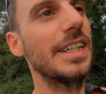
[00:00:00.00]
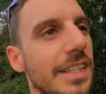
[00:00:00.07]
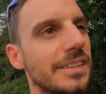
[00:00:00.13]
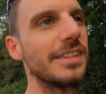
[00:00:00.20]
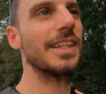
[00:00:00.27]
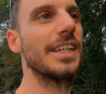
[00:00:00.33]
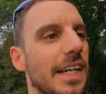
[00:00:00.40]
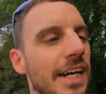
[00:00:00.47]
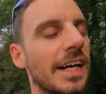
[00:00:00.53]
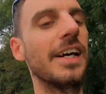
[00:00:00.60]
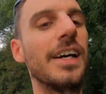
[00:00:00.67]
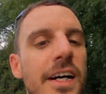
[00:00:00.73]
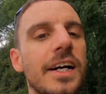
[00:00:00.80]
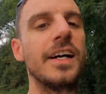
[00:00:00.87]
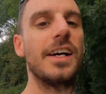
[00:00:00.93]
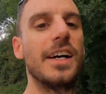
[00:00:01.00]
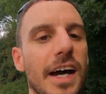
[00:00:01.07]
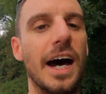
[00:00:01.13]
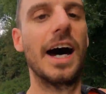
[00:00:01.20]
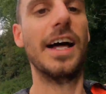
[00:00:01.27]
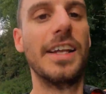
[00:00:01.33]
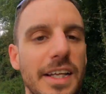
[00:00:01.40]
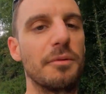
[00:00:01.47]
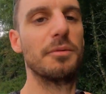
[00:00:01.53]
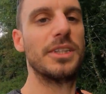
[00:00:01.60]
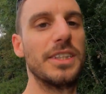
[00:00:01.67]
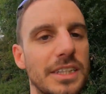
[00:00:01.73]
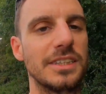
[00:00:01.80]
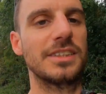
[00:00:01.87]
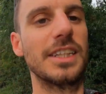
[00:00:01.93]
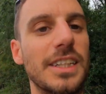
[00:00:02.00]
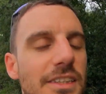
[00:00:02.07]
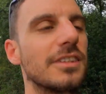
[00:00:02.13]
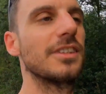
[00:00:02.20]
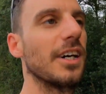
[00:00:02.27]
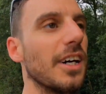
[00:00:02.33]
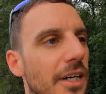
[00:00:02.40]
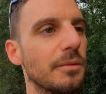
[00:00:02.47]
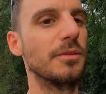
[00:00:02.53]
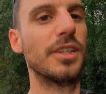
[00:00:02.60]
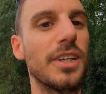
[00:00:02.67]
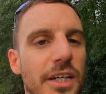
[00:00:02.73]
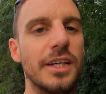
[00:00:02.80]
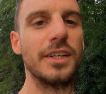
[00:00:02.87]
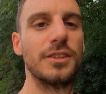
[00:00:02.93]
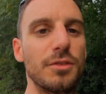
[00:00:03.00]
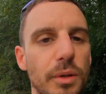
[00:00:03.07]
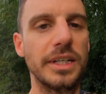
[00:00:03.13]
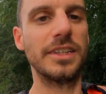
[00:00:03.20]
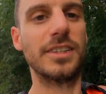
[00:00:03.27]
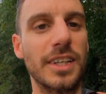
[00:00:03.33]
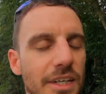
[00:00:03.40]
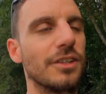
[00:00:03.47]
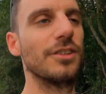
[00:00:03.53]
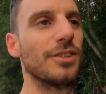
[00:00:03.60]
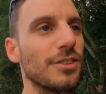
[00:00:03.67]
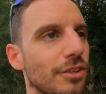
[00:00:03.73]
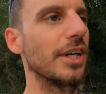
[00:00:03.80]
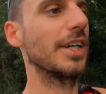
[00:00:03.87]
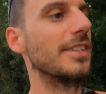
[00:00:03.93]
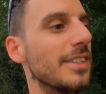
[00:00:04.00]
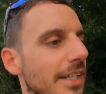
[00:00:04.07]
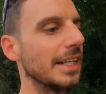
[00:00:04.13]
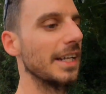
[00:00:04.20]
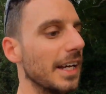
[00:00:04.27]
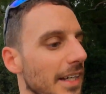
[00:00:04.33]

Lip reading: easy, and then we did 6 times 20-second strides at the